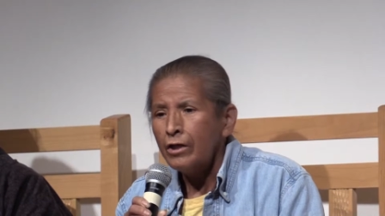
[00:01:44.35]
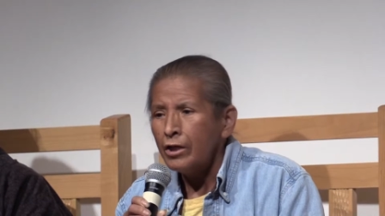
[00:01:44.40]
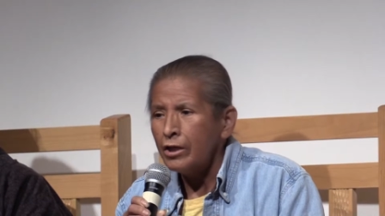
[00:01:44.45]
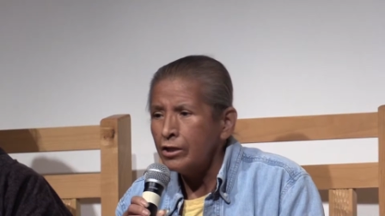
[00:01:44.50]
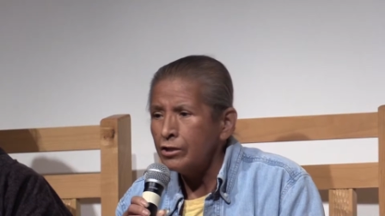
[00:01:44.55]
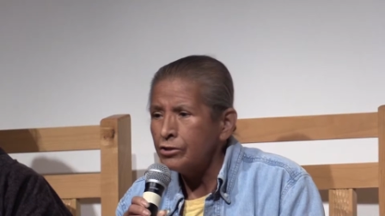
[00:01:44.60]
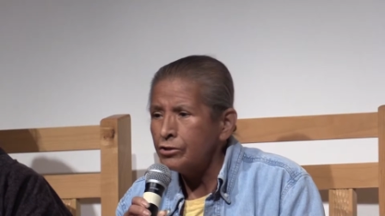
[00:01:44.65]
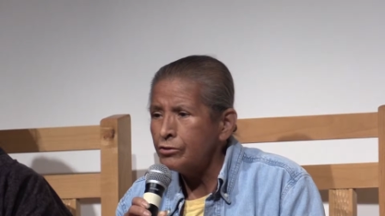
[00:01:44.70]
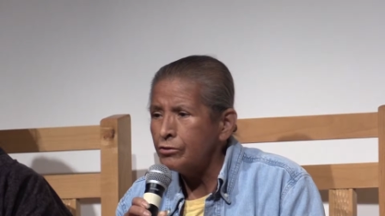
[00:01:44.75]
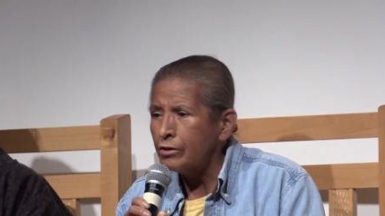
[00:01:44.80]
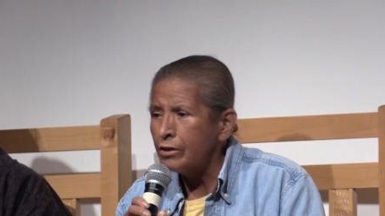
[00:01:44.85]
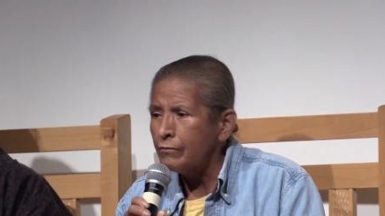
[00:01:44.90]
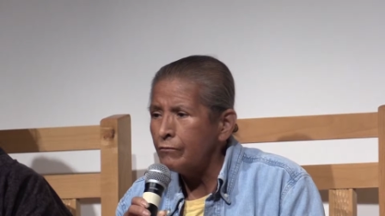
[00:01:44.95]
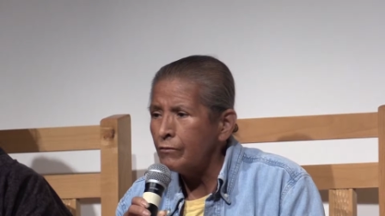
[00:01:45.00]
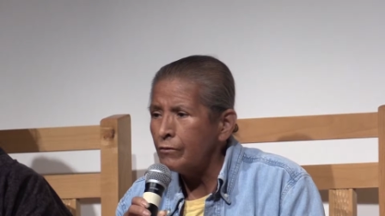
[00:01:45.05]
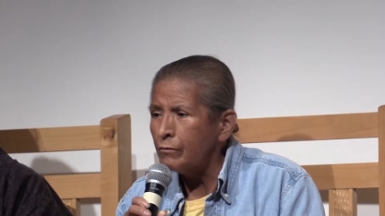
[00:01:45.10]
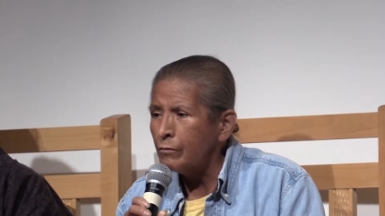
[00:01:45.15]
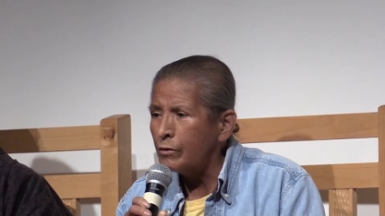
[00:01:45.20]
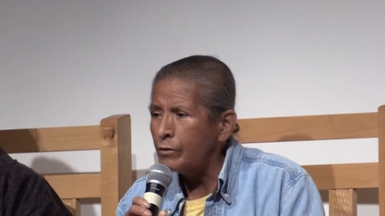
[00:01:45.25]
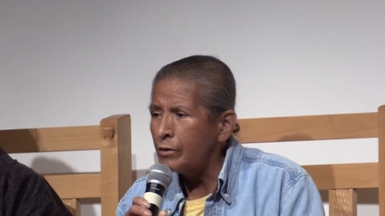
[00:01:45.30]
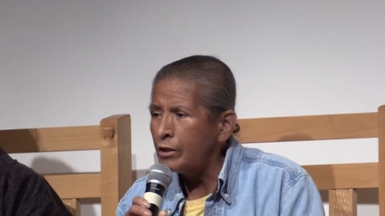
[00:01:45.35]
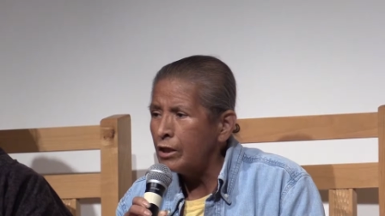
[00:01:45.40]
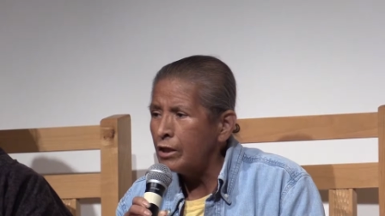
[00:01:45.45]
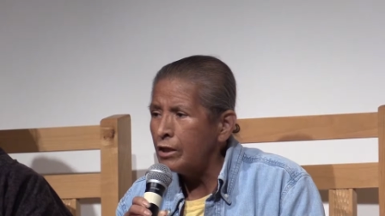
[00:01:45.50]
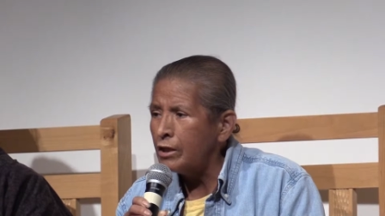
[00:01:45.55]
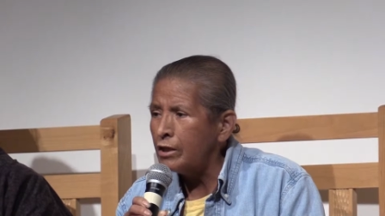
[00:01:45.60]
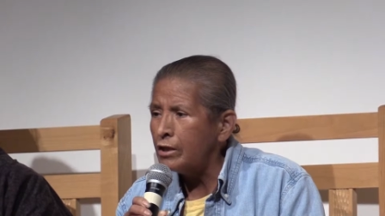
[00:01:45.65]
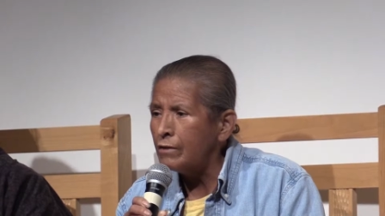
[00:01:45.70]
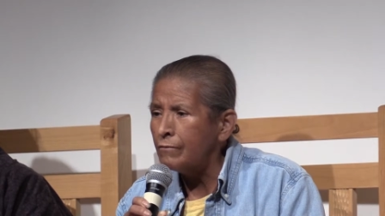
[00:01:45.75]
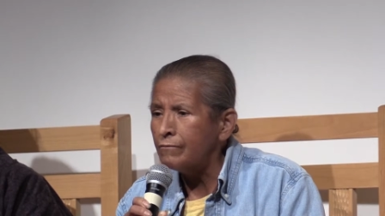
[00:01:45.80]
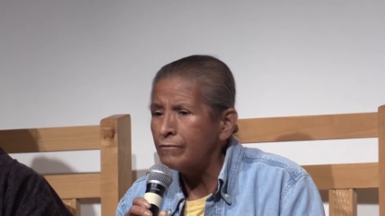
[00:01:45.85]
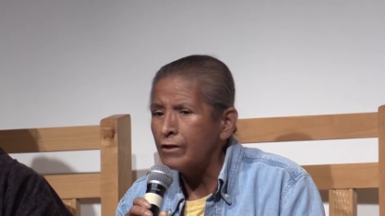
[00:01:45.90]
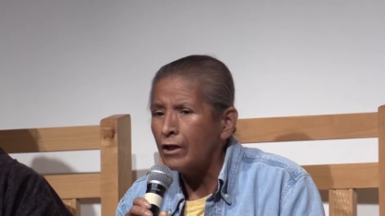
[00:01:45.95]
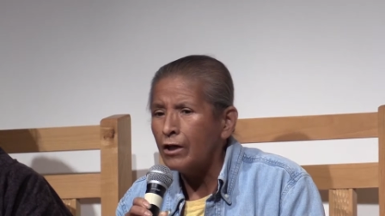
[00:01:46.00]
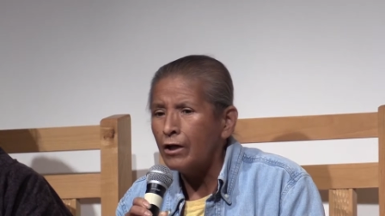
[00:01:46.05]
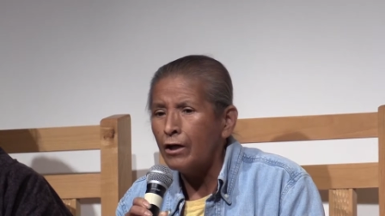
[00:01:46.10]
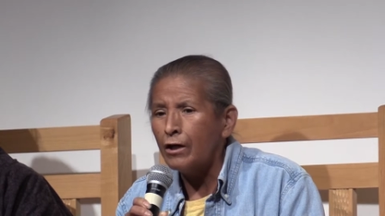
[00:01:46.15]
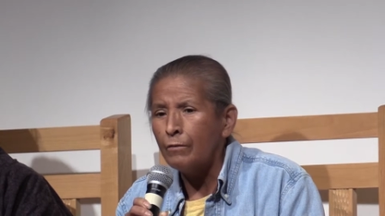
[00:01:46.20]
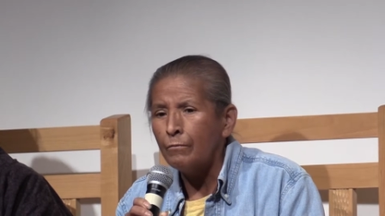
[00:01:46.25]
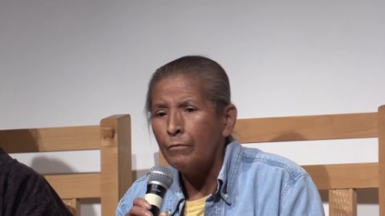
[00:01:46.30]
history from the beginning of
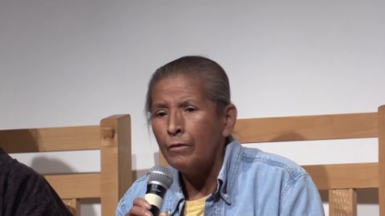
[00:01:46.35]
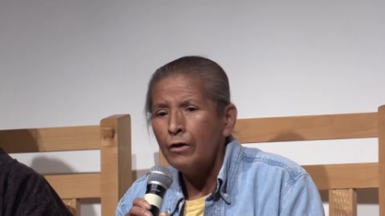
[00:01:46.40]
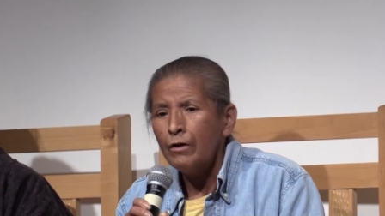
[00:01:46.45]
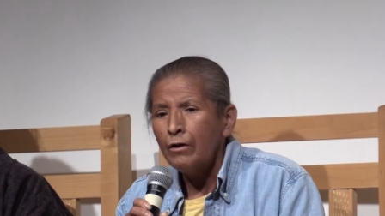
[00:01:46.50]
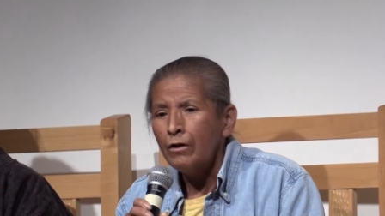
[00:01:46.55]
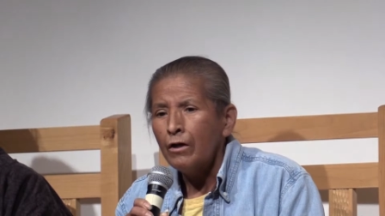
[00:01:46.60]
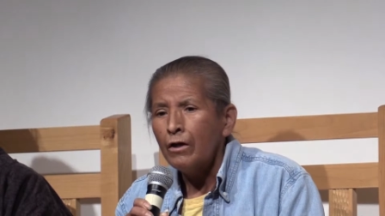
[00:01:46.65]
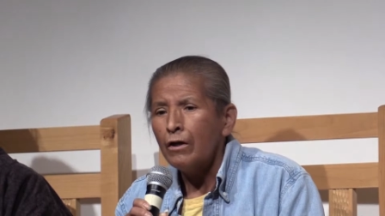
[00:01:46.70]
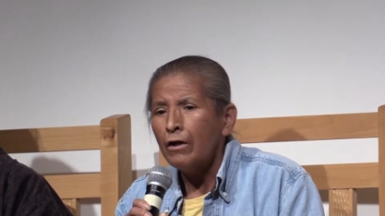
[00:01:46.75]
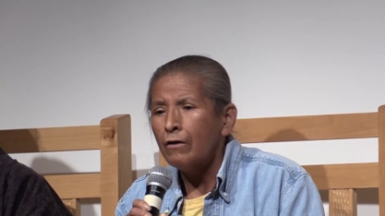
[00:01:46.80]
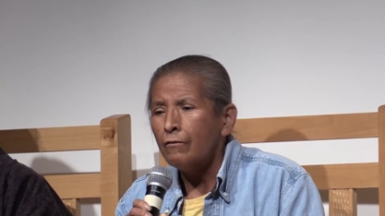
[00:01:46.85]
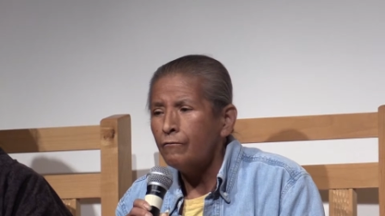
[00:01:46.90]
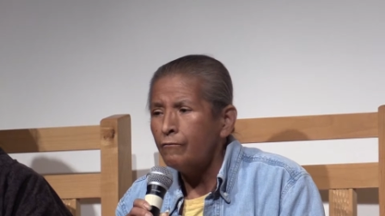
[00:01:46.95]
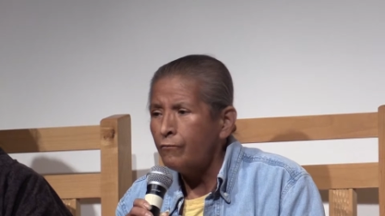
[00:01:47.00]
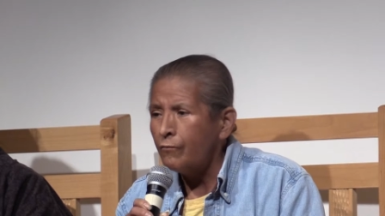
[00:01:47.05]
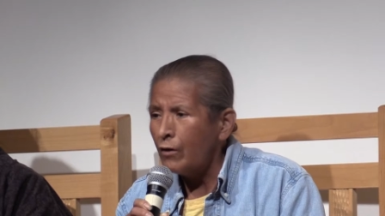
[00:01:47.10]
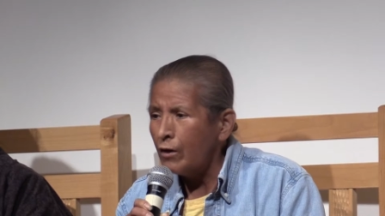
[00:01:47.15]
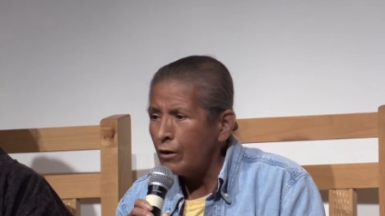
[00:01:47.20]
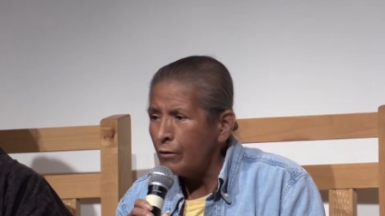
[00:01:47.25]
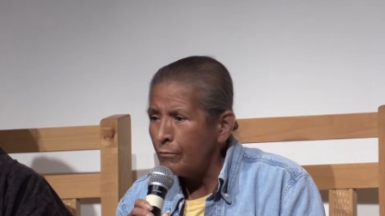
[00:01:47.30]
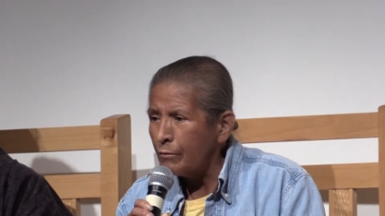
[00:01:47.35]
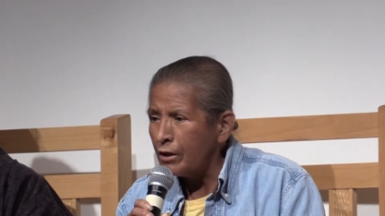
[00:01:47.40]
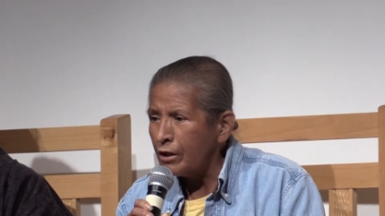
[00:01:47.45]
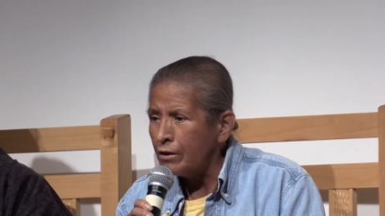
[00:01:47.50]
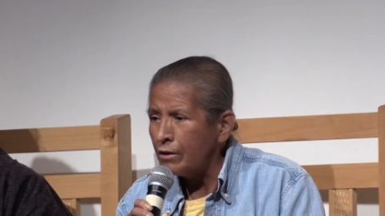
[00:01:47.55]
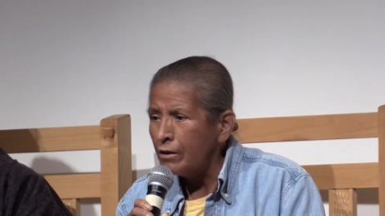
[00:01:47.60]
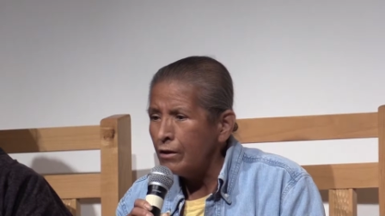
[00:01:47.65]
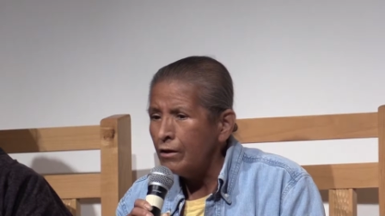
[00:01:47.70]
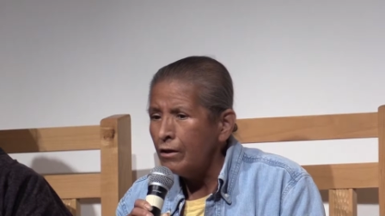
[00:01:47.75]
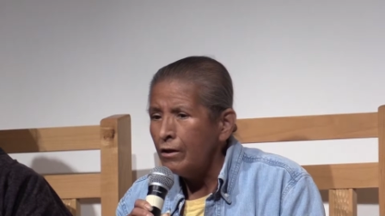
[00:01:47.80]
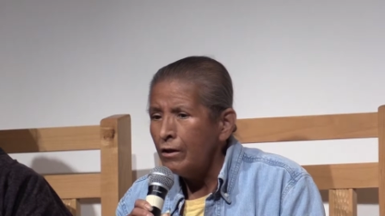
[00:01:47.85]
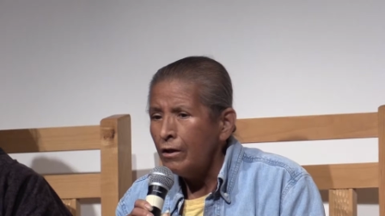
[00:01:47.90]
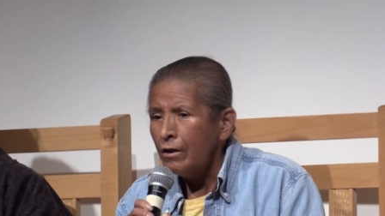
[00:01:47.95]
time of farming